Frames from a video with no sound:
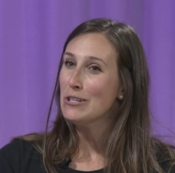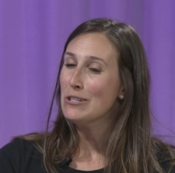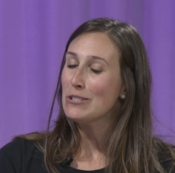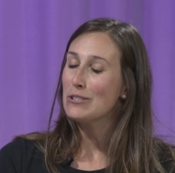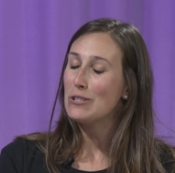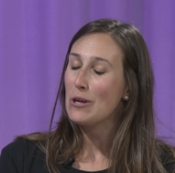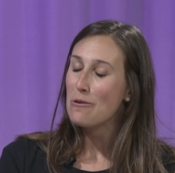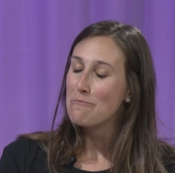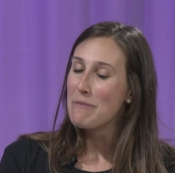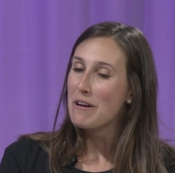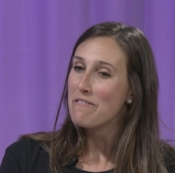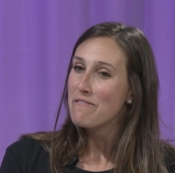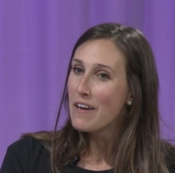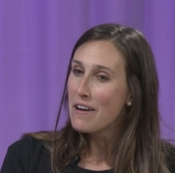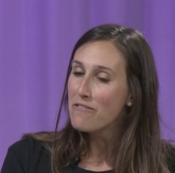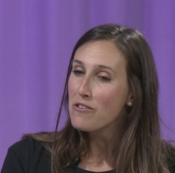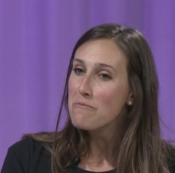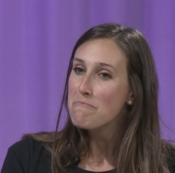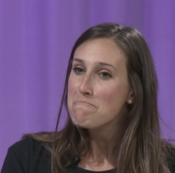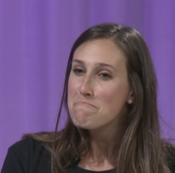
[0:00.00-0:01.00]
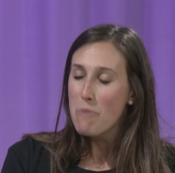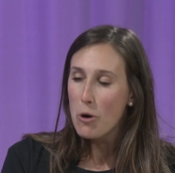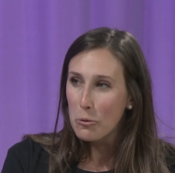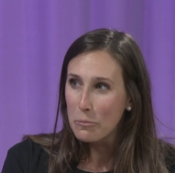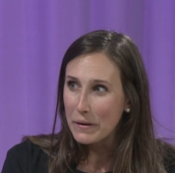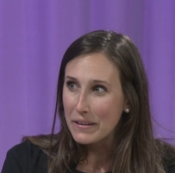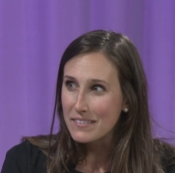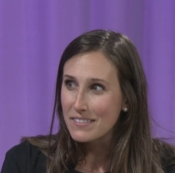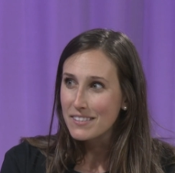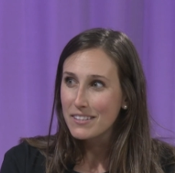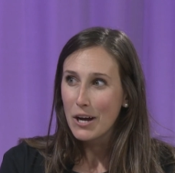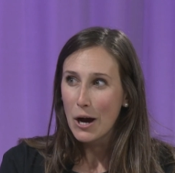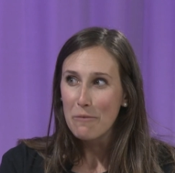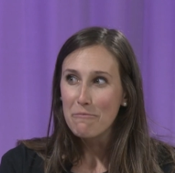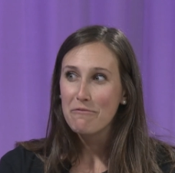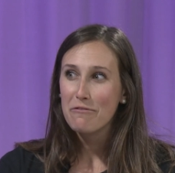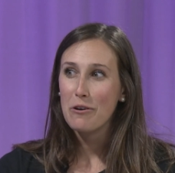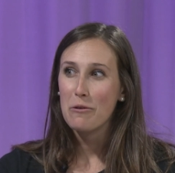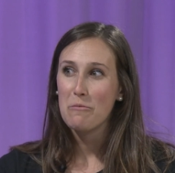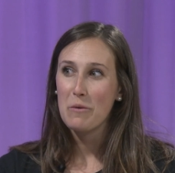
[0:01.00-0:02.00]
So my favorite moments
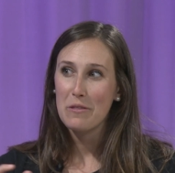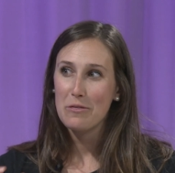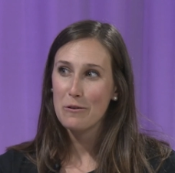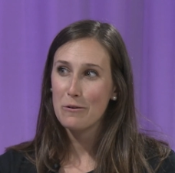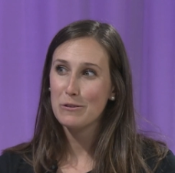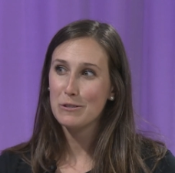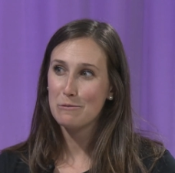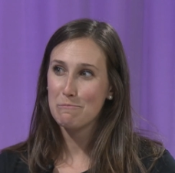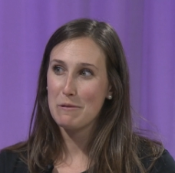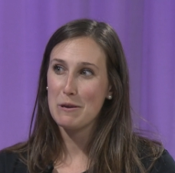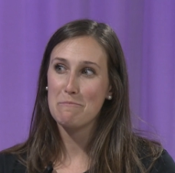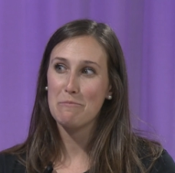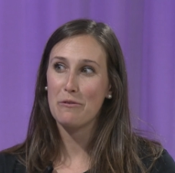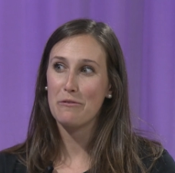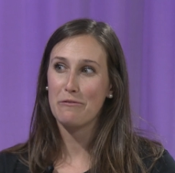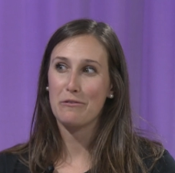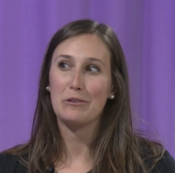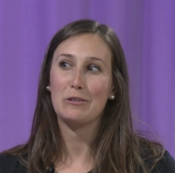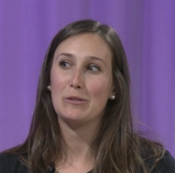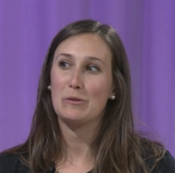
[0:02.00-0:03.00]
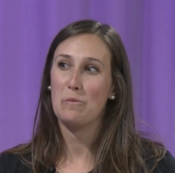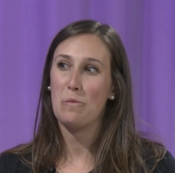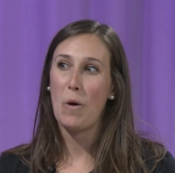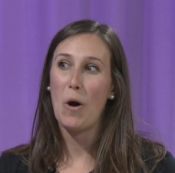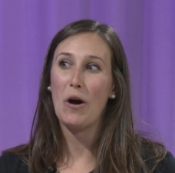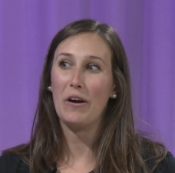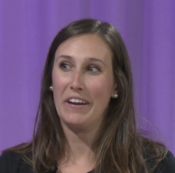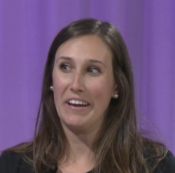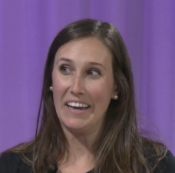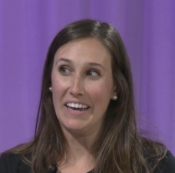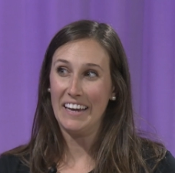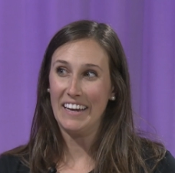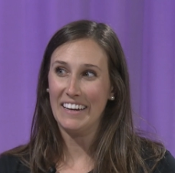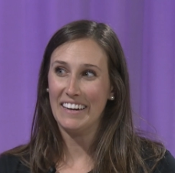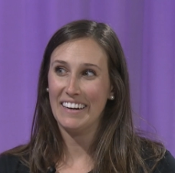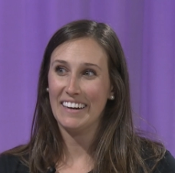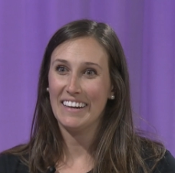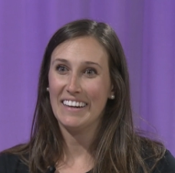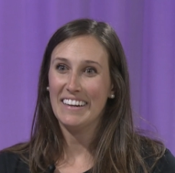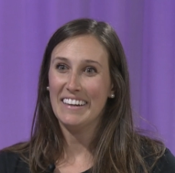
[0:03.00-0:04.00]
come from when those people first walk
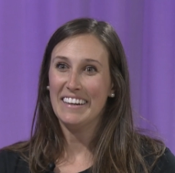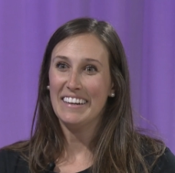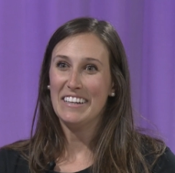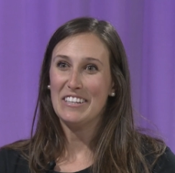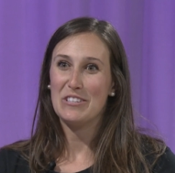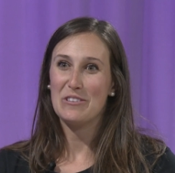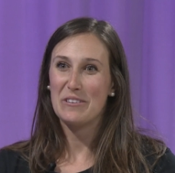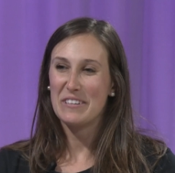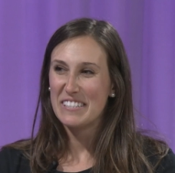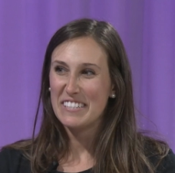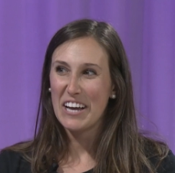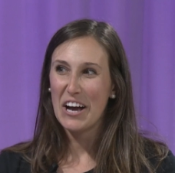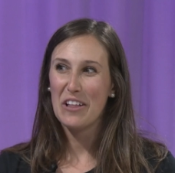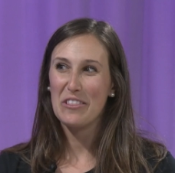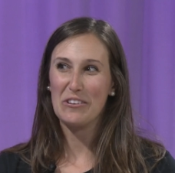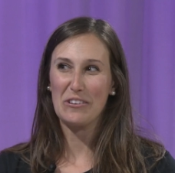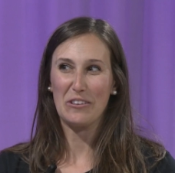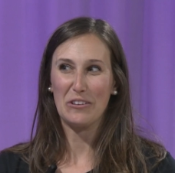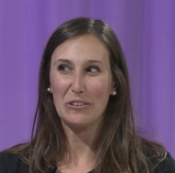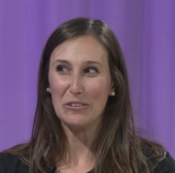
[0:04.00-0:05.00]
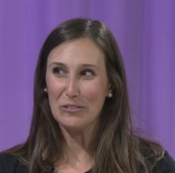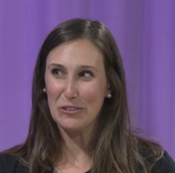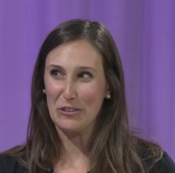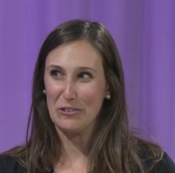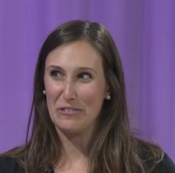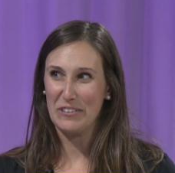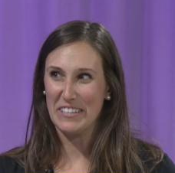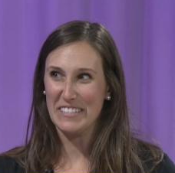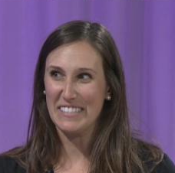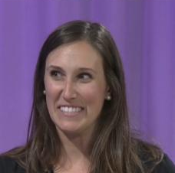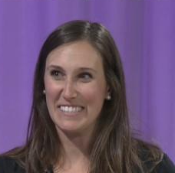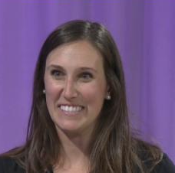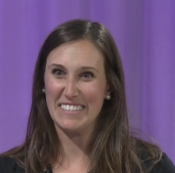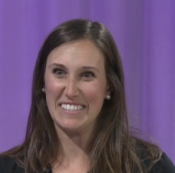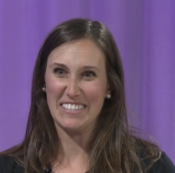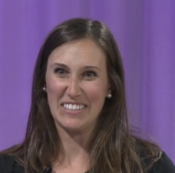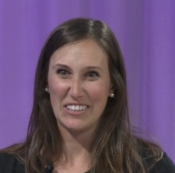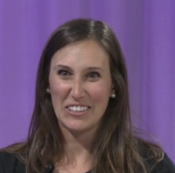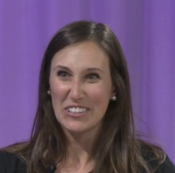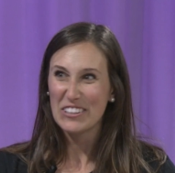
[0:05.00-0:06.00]
in. You can tell they're a little nervous,
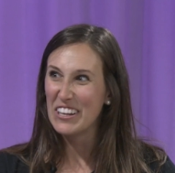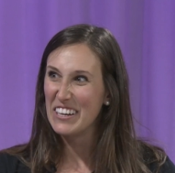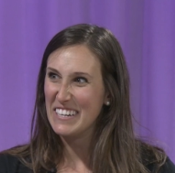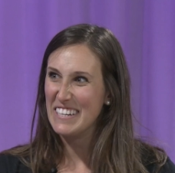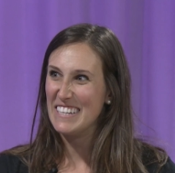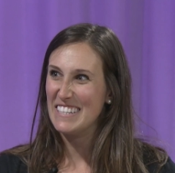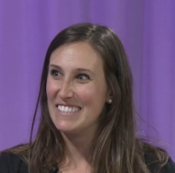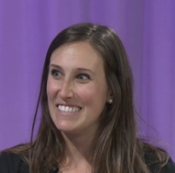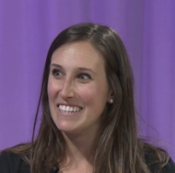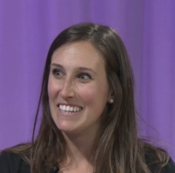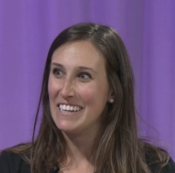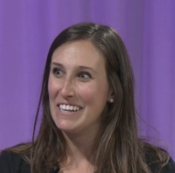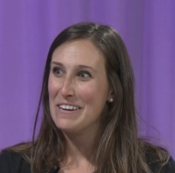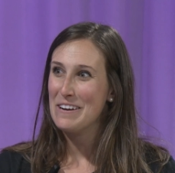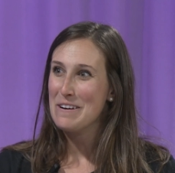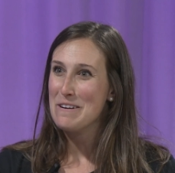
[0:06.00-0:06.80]
it's a little uneasy,